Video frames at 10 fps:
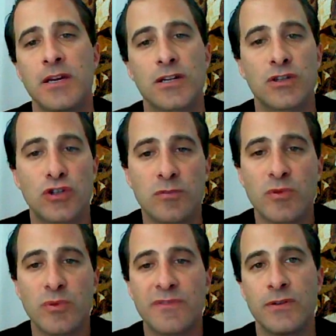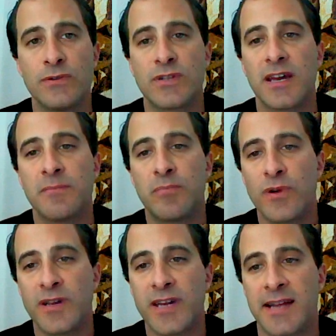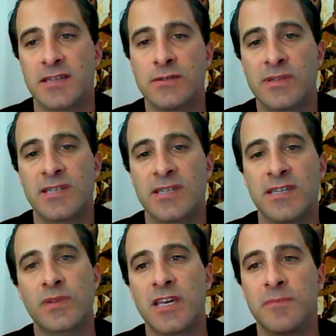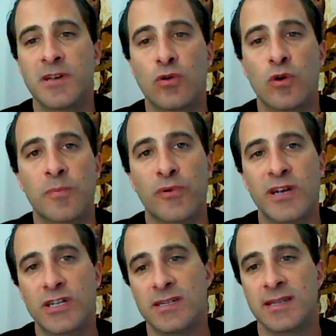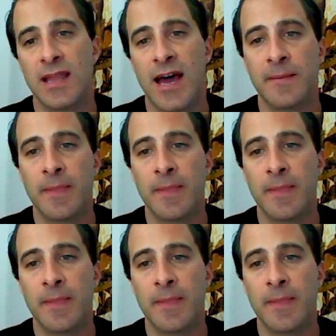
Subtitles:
consumer reviews, and boycotts to assist with keeping corporations in line.